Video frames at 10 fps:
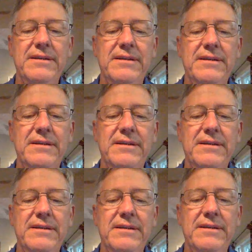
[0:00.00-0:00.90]
I've
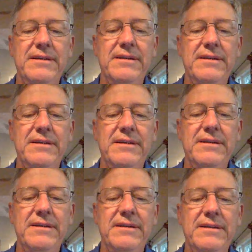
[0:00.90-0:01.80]
had birds of prey for
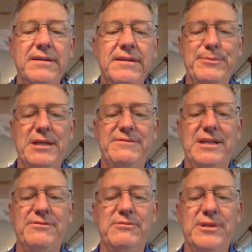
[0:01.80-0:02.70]
a long time, and I've
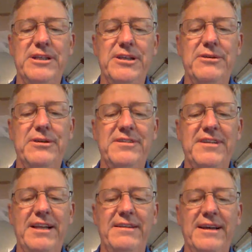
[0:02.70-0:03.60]
never really noticed
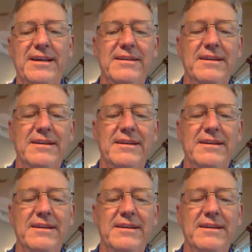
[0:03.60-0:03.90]
anything